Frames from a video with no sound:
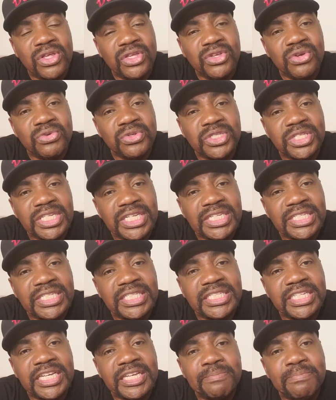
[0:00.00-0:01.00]
You see
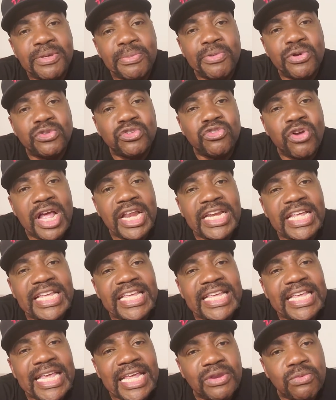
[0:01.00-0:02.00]
sick people trying to
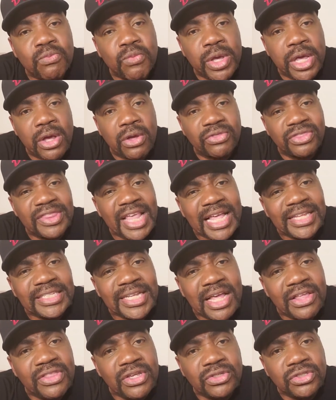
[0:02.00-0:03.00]
get well. That's
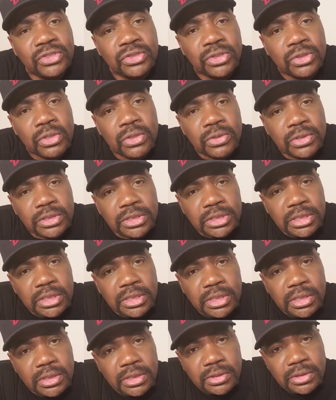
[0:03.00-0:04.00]
how the church
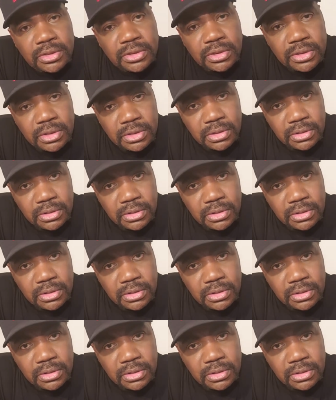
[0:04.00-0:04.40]
is.